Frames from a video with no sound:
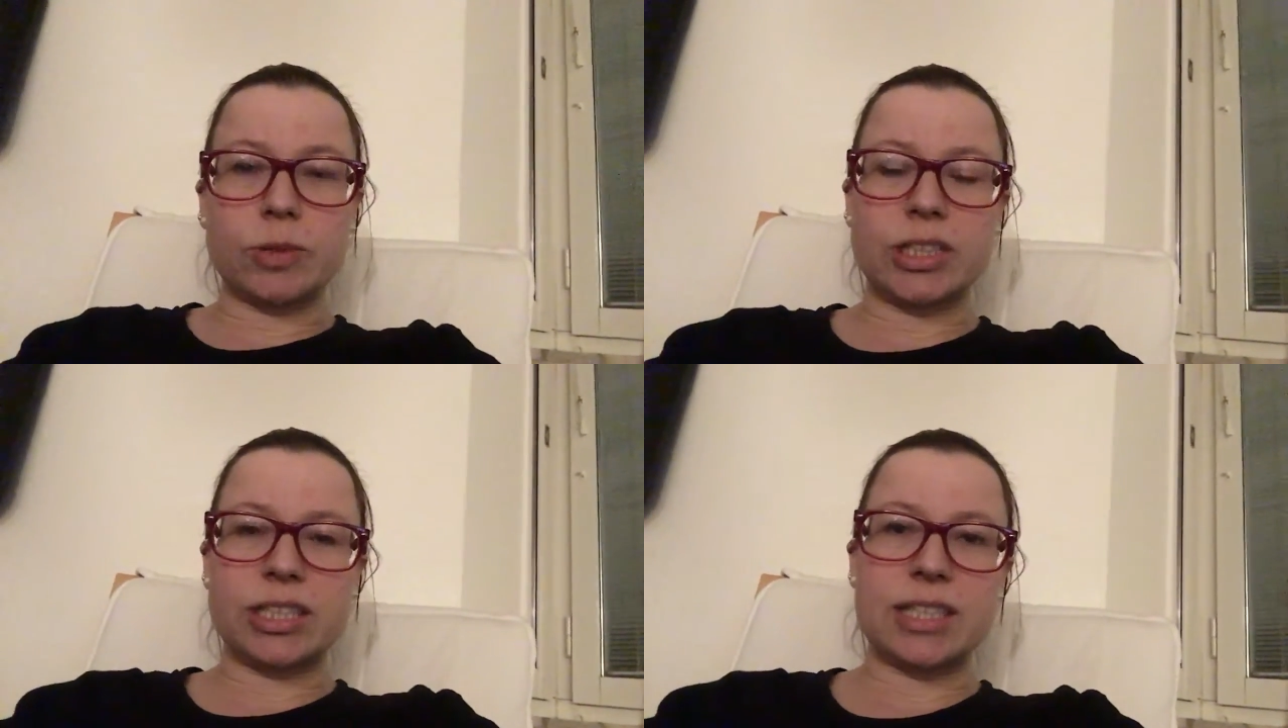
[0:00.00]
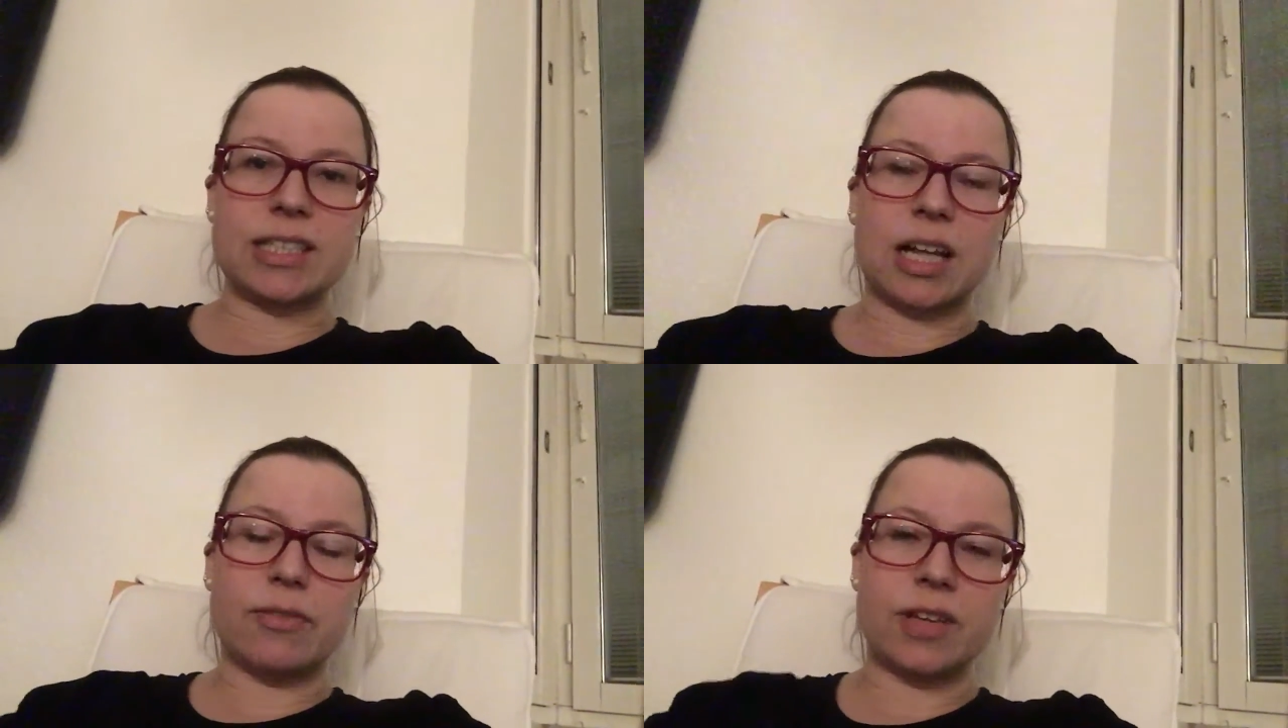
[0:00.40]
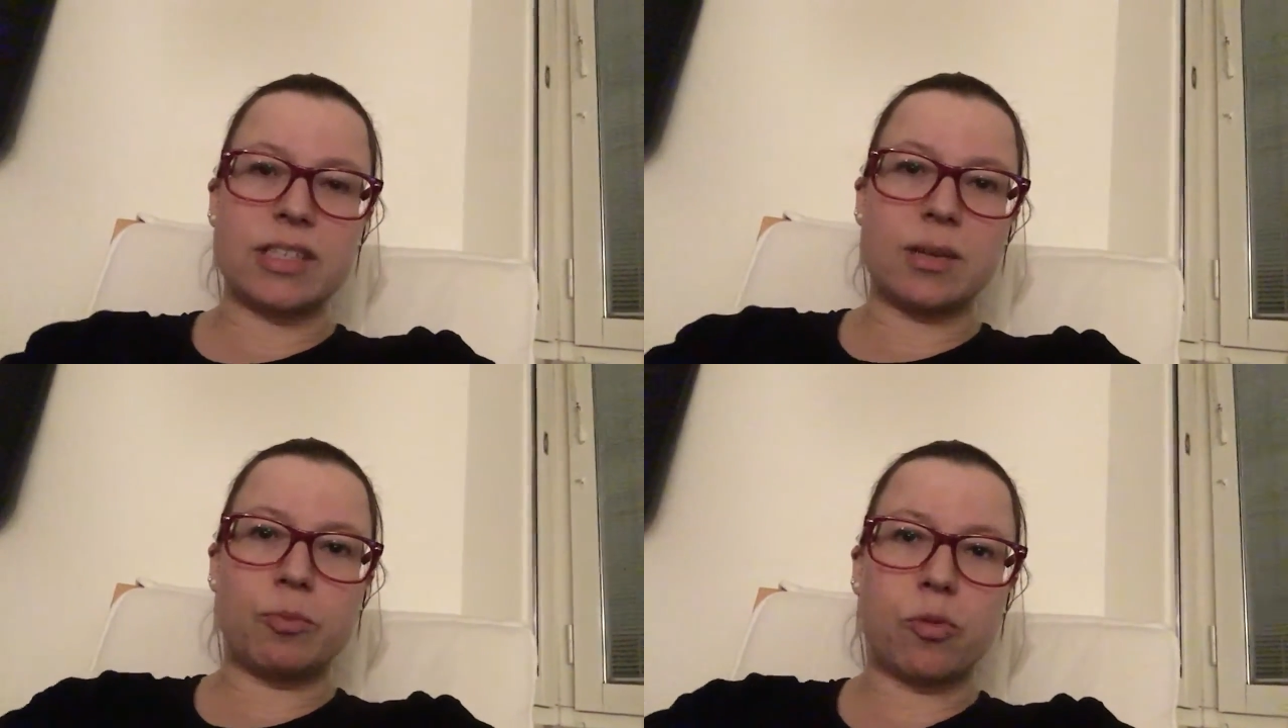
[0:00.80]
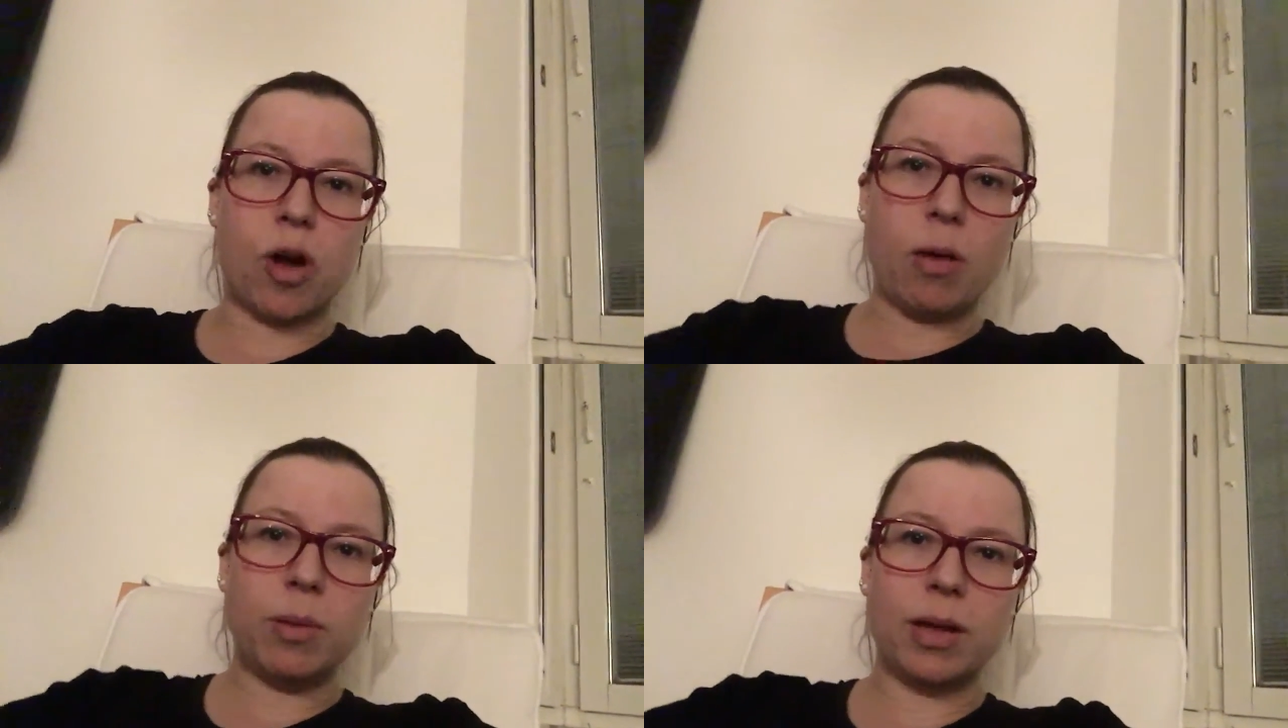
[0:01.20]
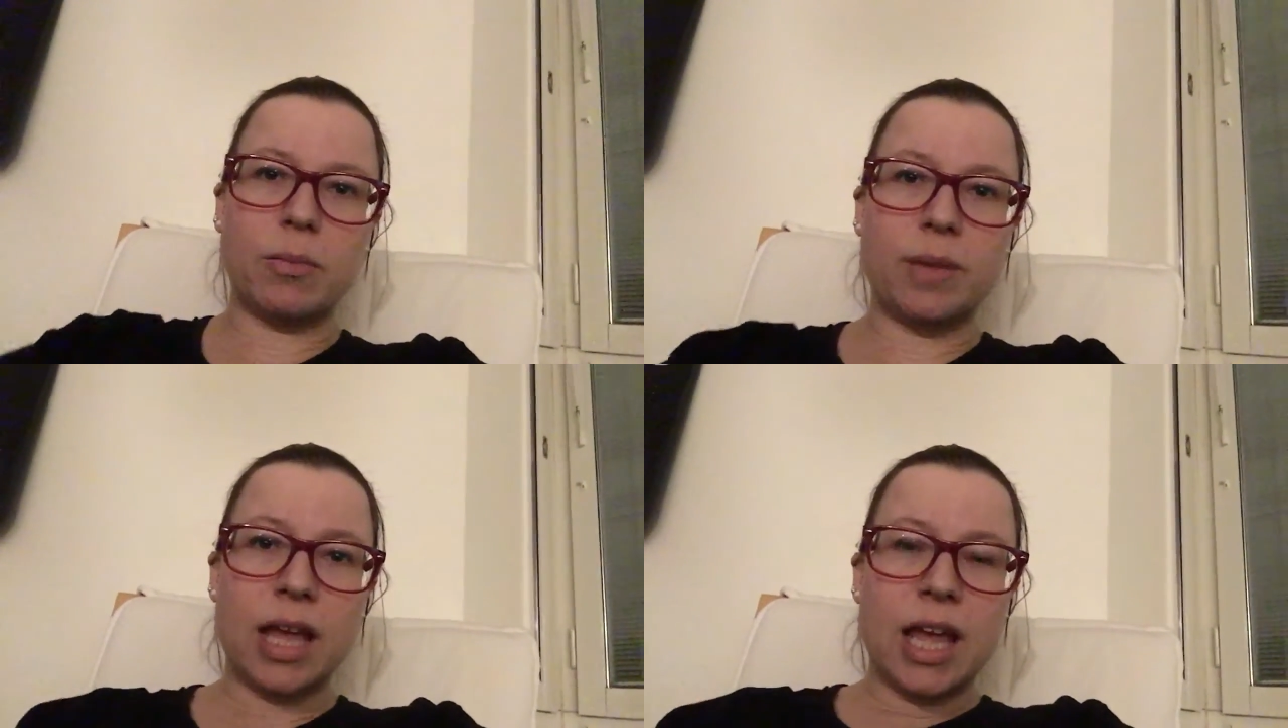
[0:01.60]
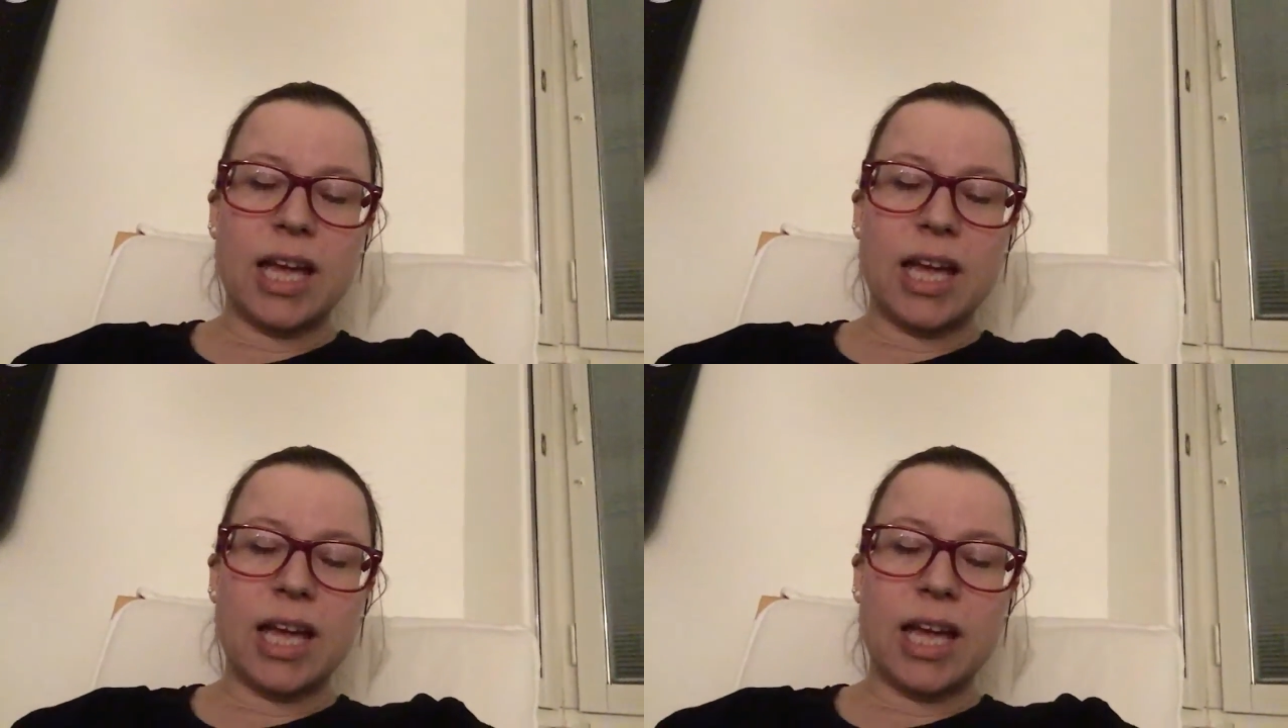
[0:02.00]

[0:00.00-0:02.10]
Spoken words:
which in itself isn't a problem.